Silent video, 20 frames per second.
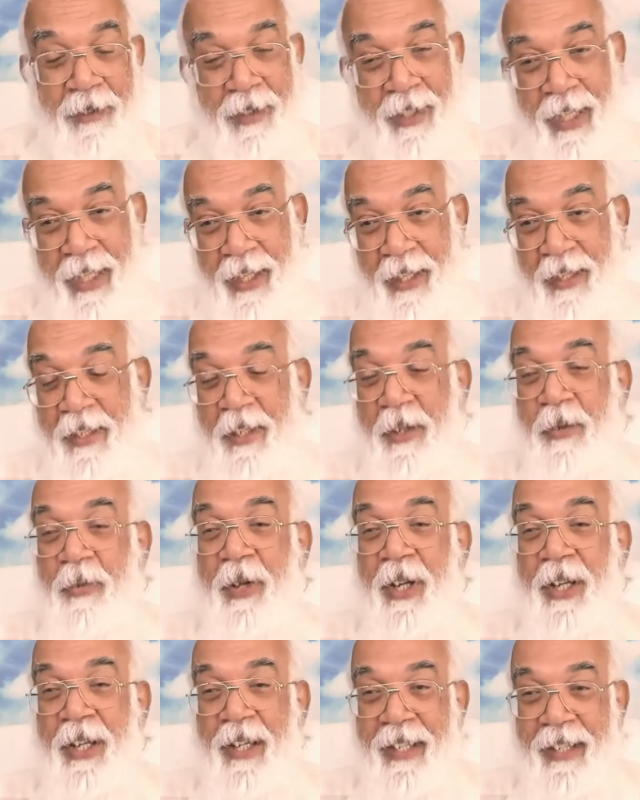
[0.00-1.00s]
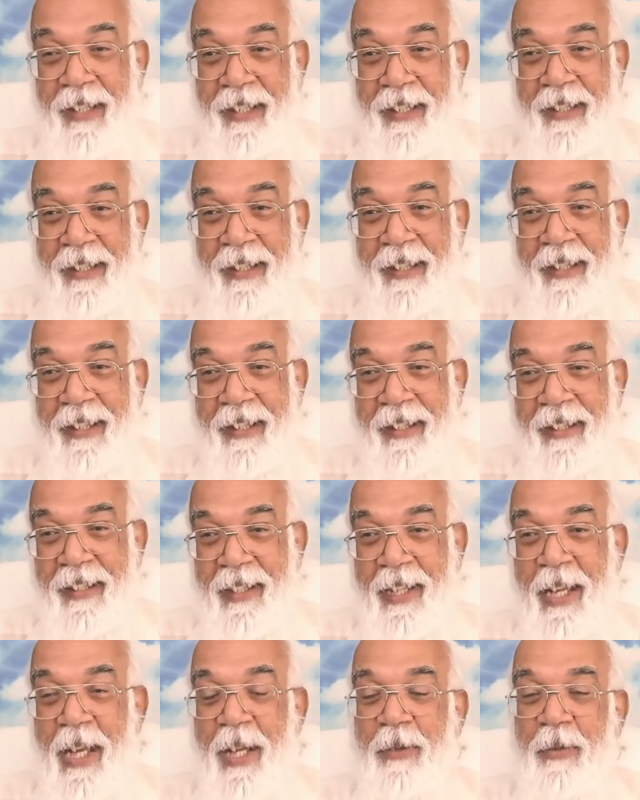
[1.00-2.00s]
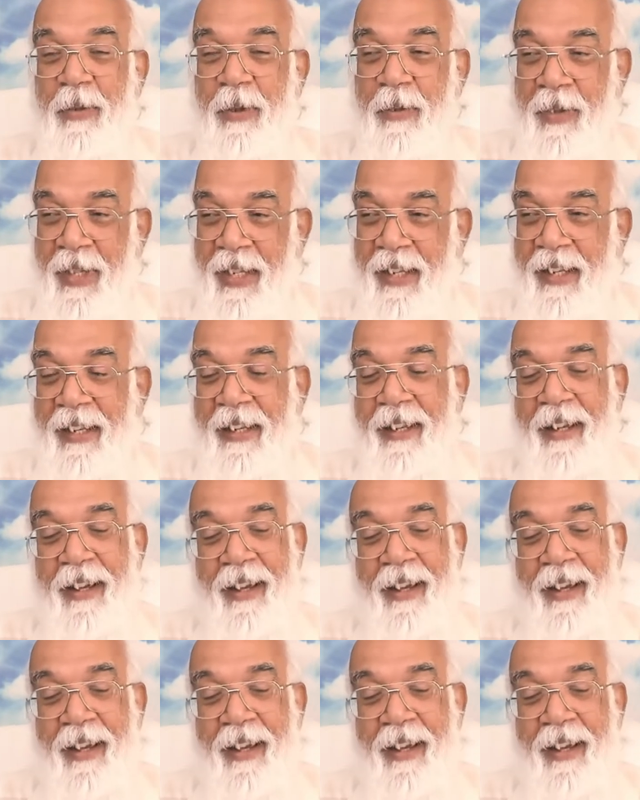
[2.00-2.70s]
There is a way that we will